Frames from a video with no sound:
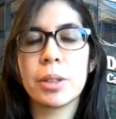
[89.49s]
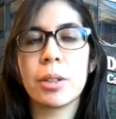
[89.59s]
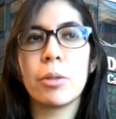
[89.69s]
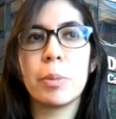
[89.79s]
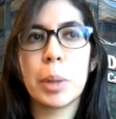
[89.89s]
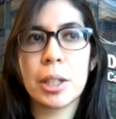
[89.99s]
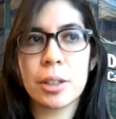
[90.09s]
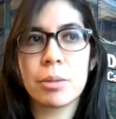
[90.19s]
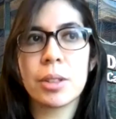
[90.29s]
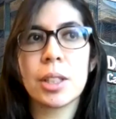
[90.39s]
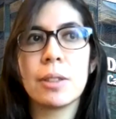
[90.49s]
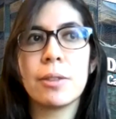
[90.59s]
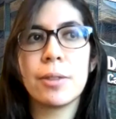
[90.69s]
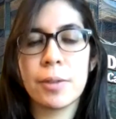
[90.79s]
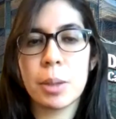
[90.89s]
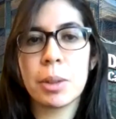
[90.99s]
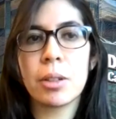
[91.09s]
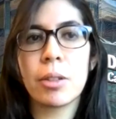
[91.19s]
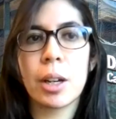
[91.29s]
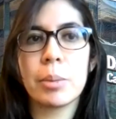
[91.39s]
So patients received fifty
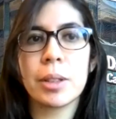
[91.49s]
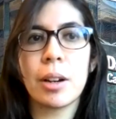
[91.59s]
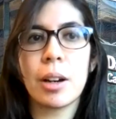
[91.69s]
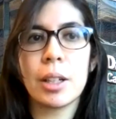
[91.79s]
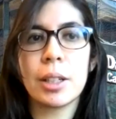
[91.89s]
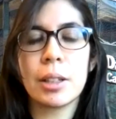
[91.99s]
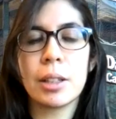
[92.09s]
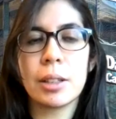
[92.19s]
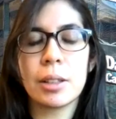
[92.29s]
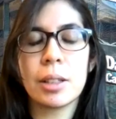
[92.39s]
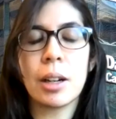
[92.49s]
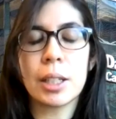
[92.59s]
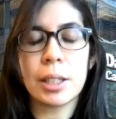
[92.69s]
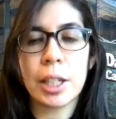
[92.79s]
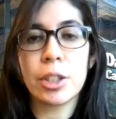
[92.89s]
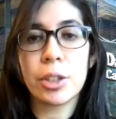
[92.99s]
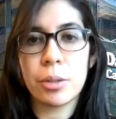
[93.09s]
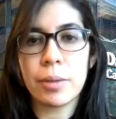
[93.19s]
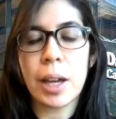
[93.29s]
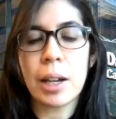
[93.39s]
milligrams on, the, on day
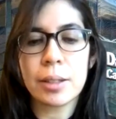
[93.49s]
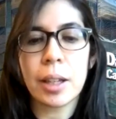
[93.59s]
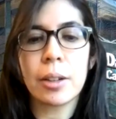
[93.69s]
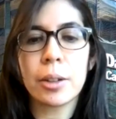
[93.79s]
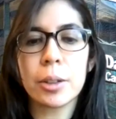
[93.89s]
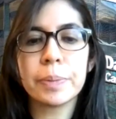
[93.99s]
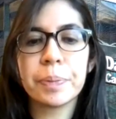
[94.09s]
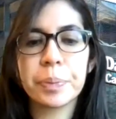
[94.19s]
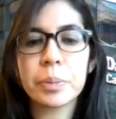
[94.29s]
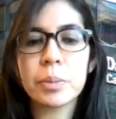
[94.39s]
two of that cycle.